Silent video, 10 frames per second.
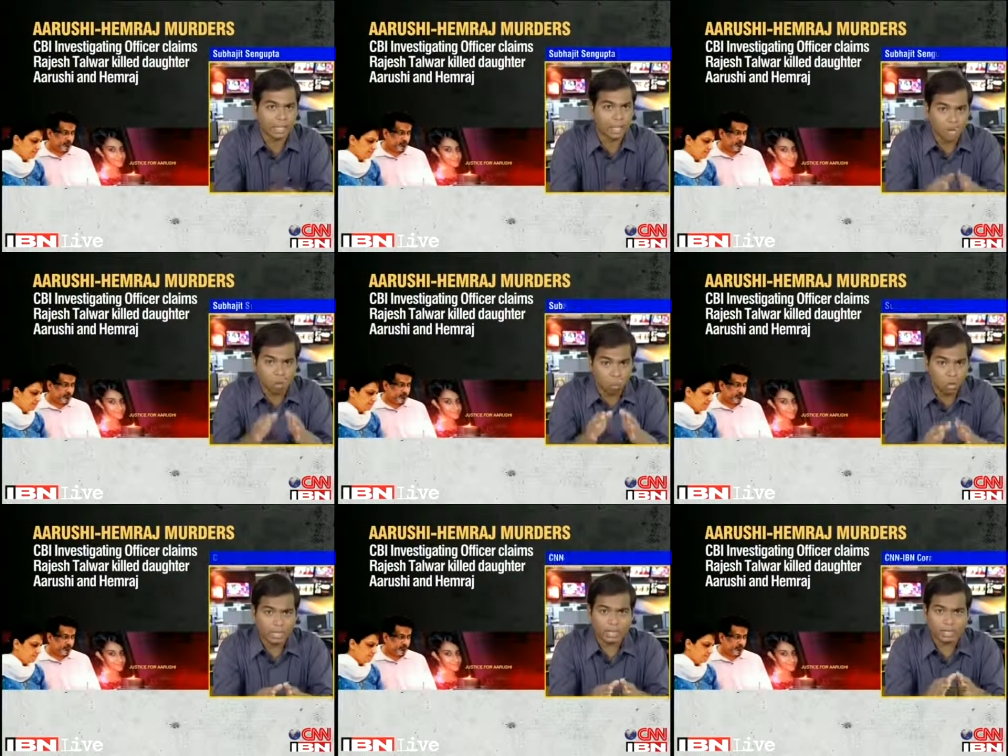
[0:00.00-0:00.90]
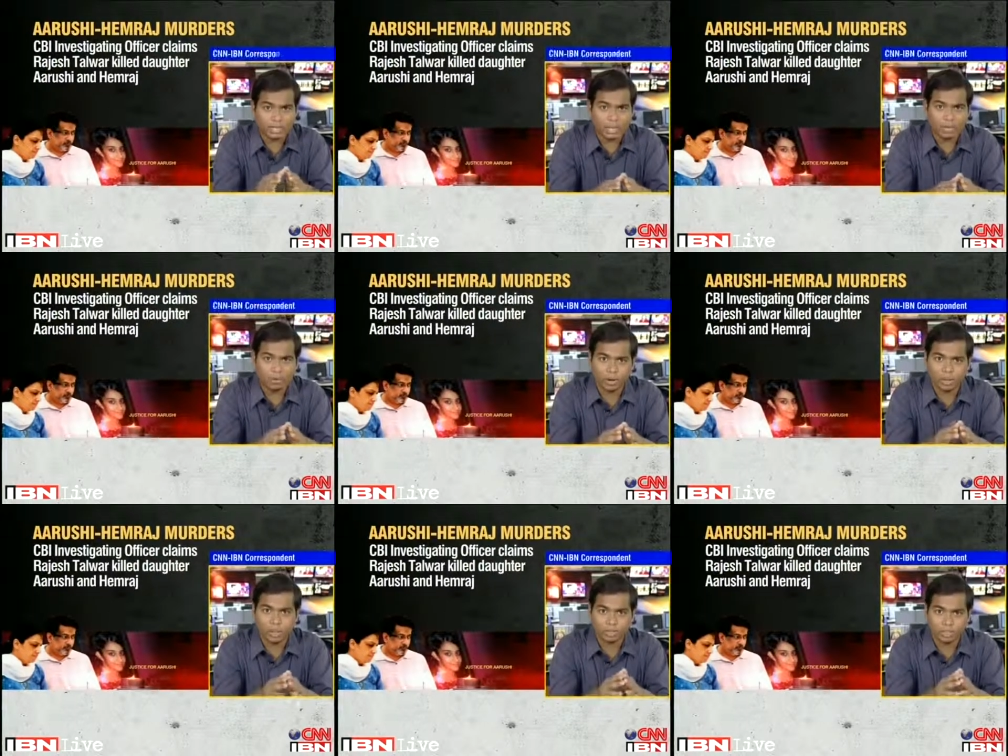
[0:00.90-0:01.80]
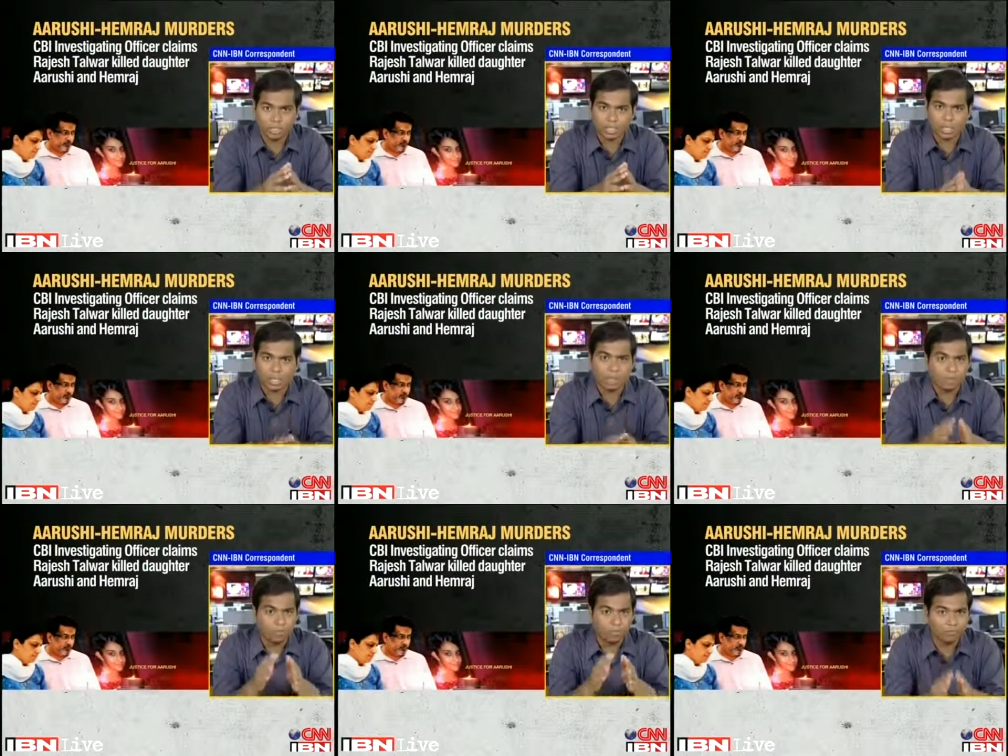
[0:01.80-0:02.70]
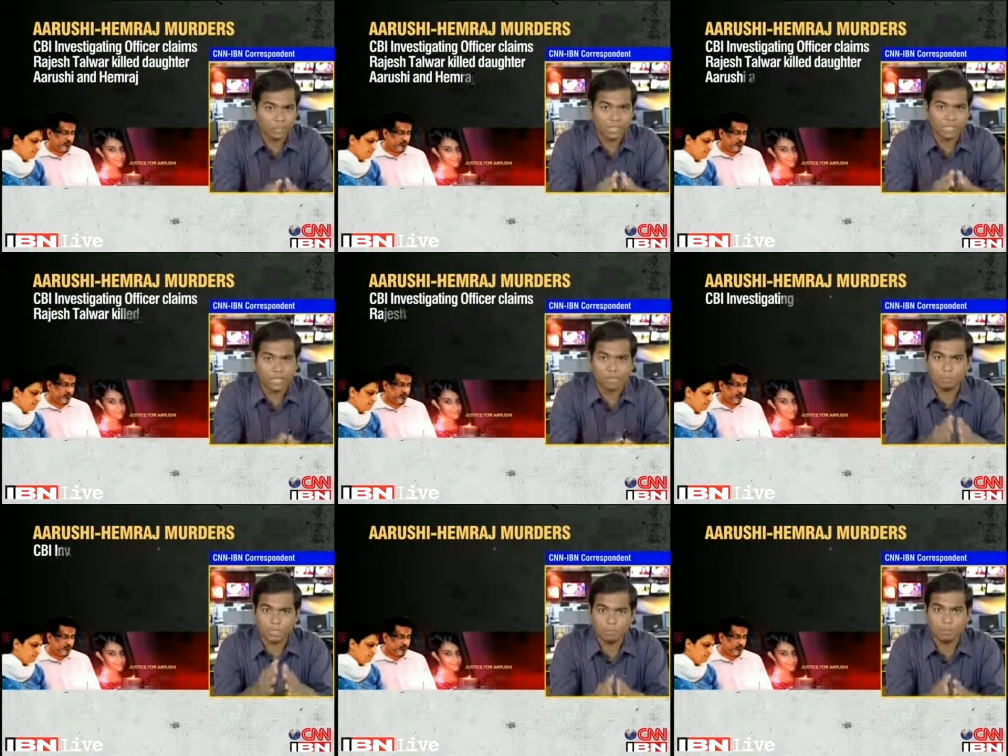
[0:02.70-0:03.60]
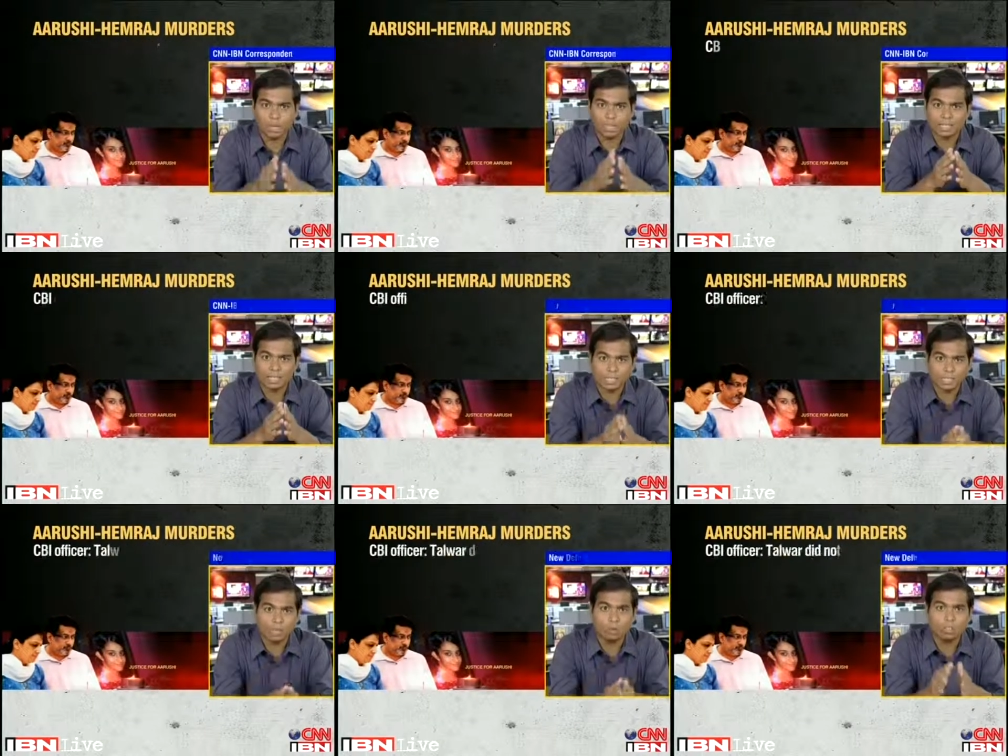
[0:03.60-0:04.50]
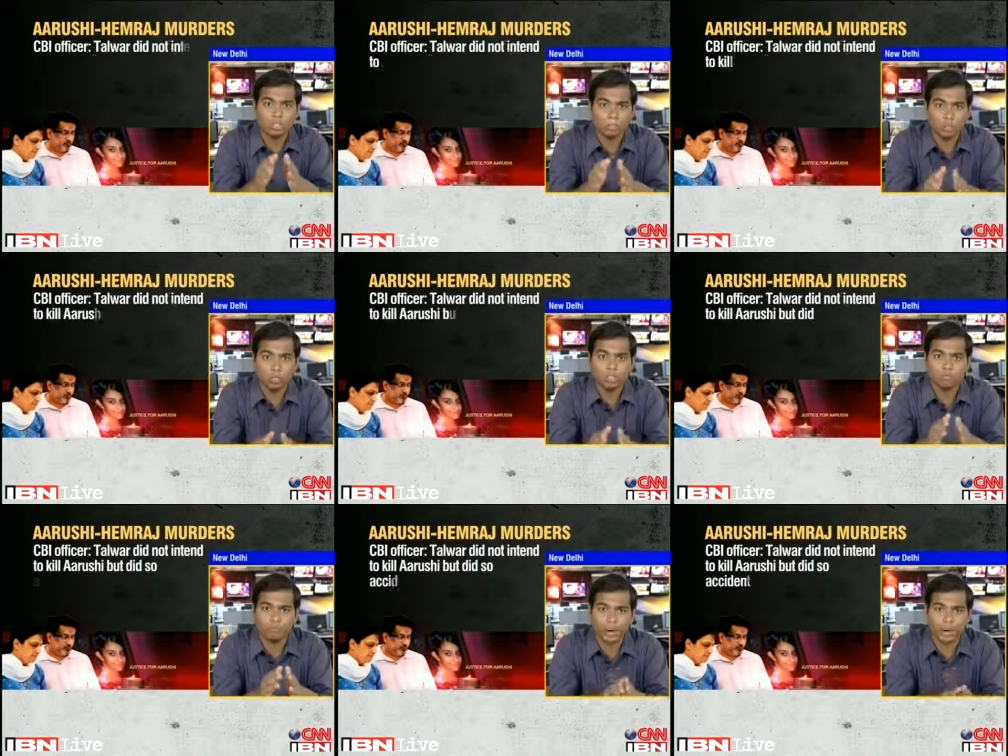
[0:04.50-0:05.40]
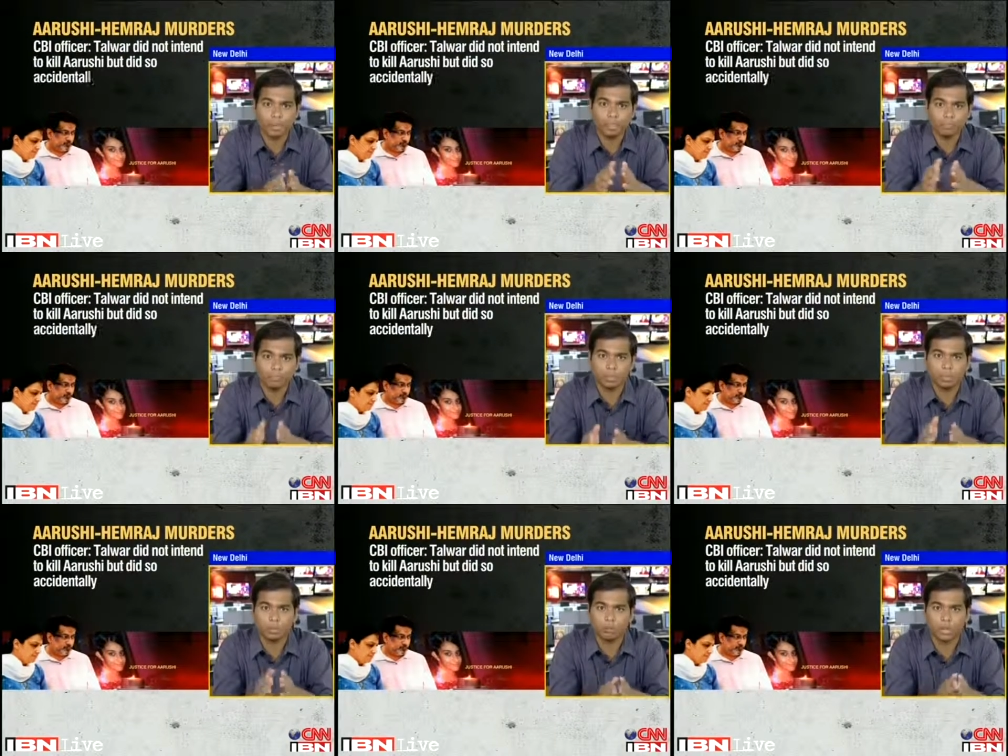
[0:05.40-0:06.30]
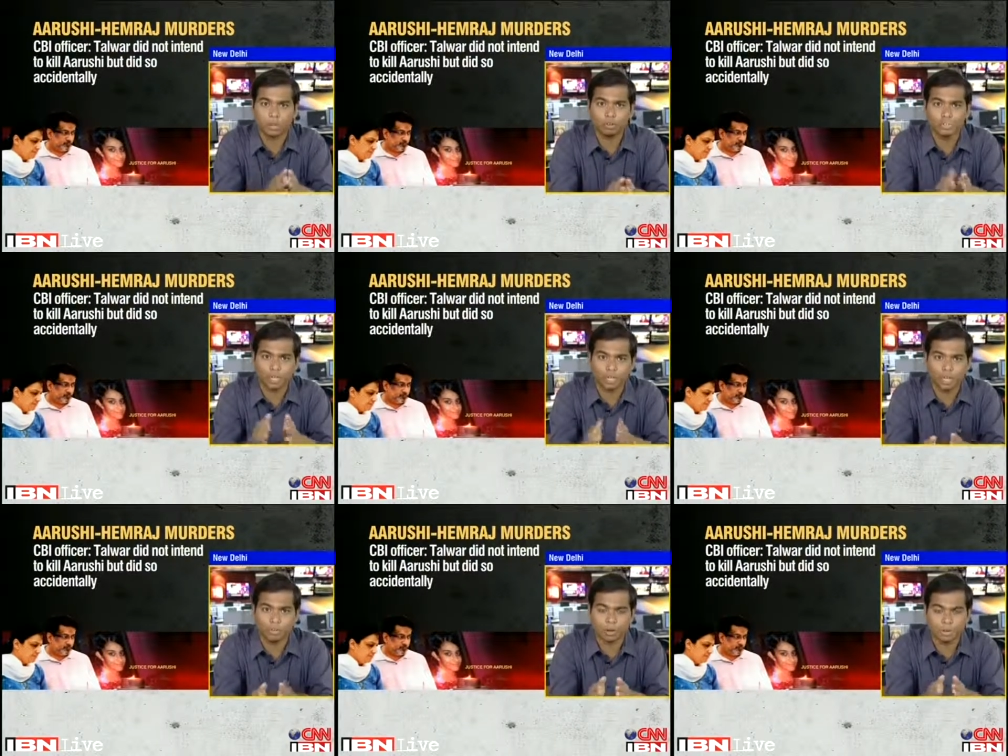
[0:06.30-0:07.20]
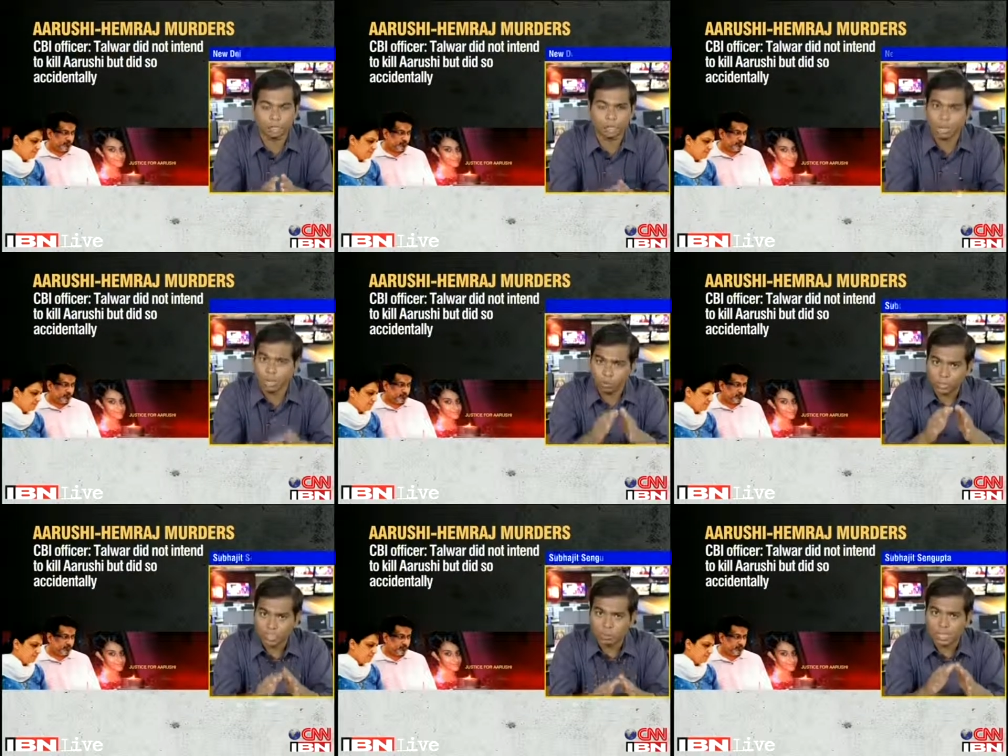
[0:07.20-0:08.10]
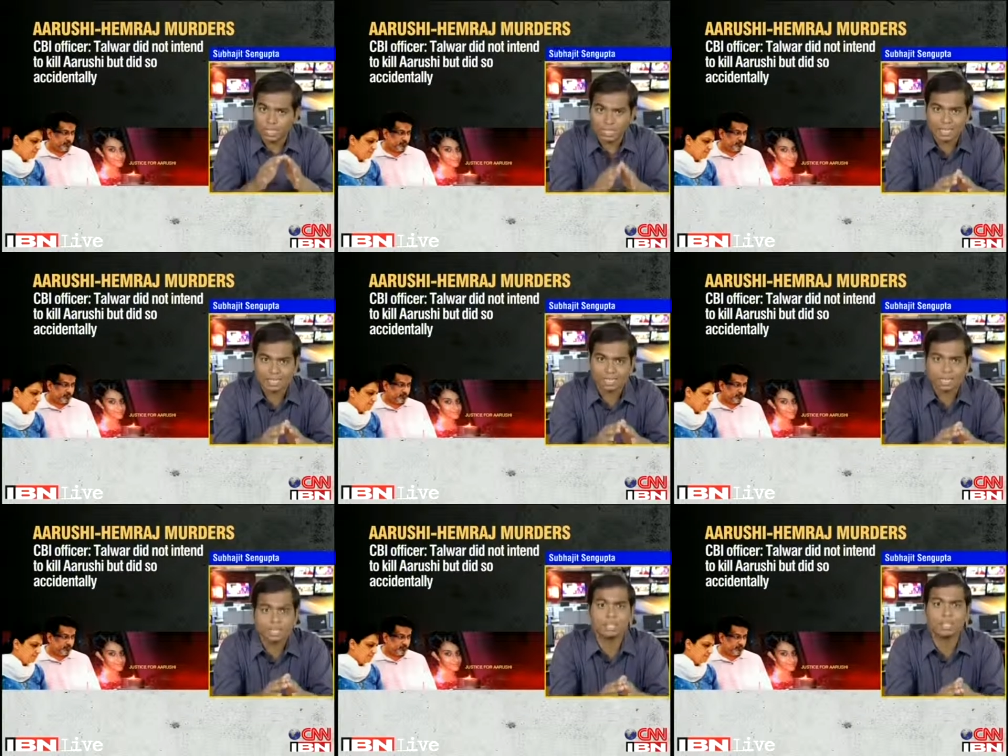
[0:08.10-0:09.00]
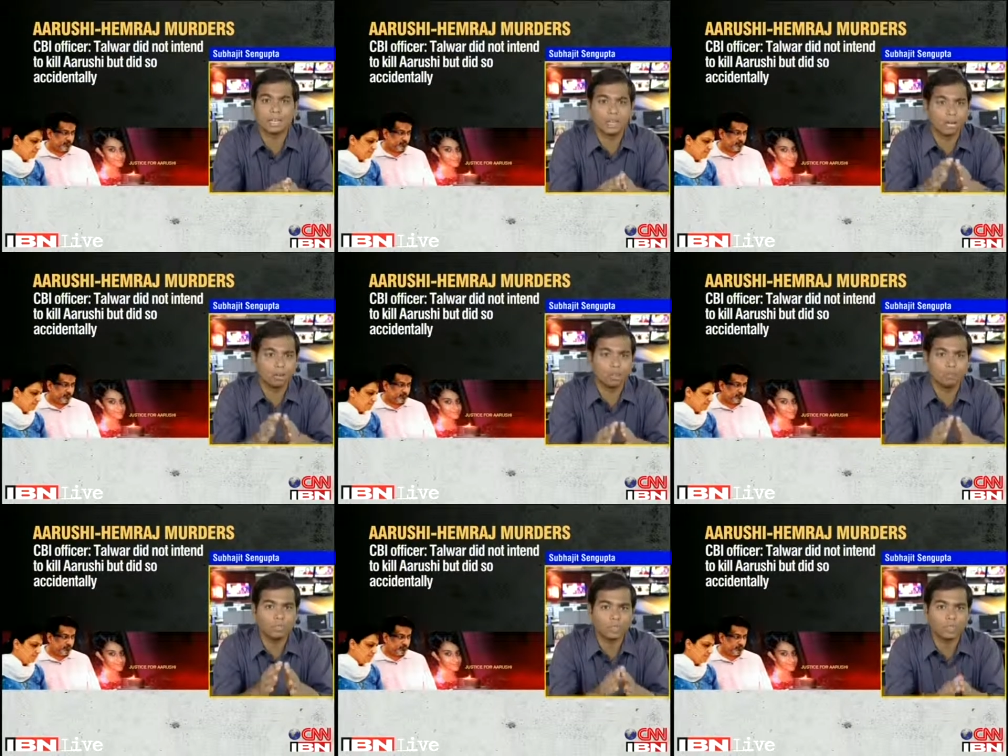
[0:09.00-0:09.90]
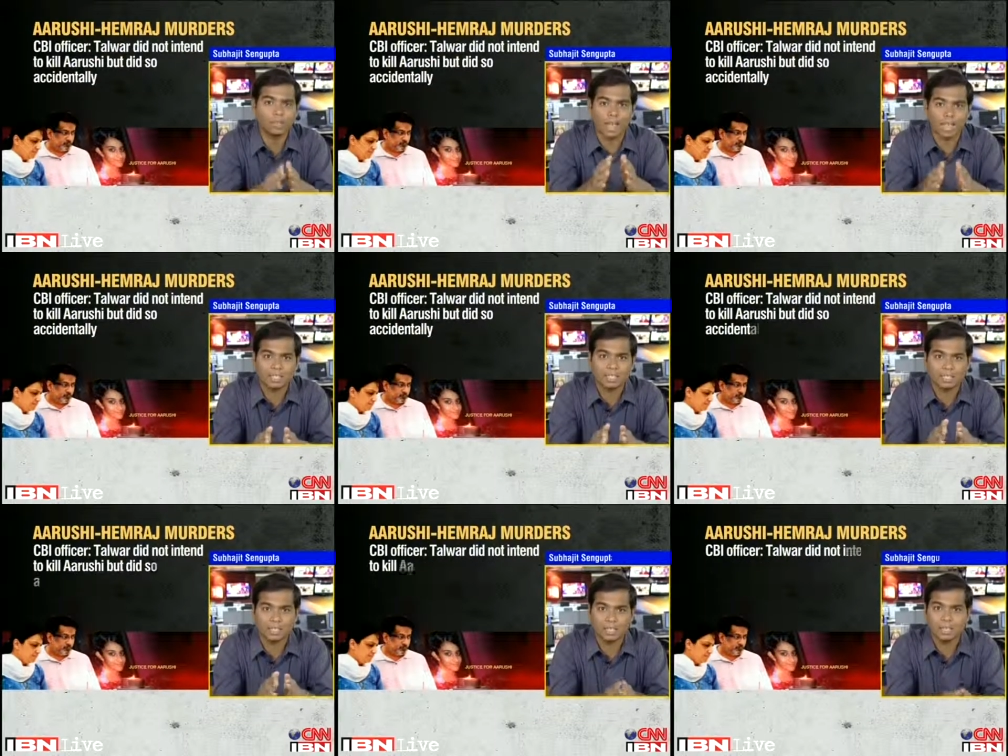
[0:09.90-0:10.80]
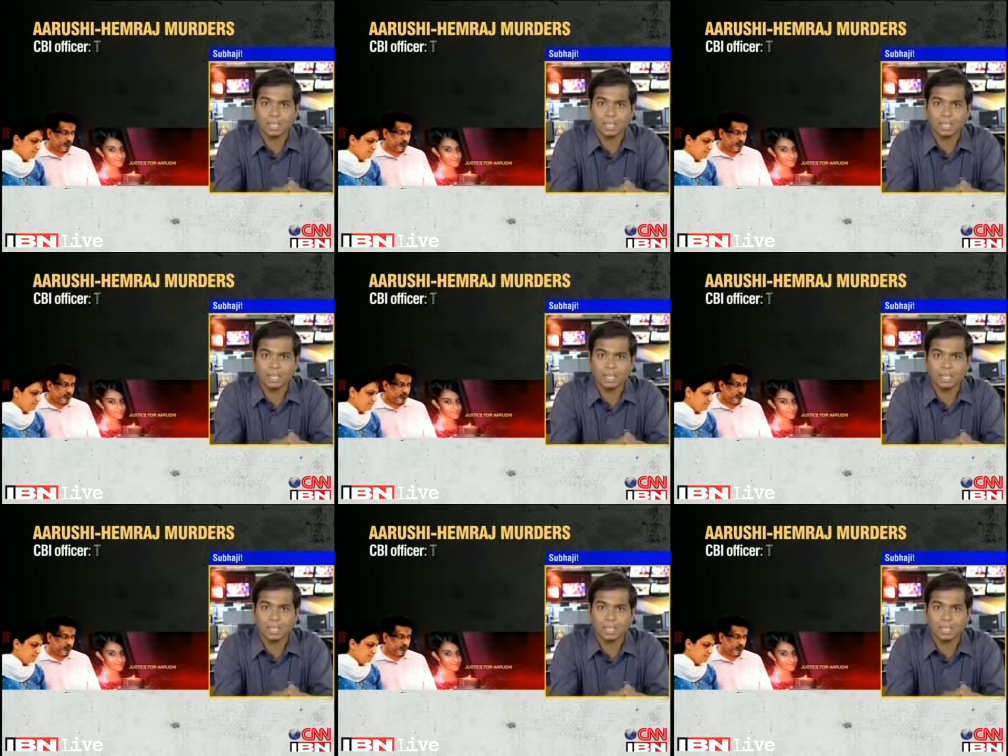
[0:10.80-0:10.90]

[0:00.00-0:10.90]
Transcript: Now, what he is saying right now is that for the first time CBI has disclosed the motive behind the murder of Arushi and Hemraj. Now, the CBI says is that Arushi was killed accidentally.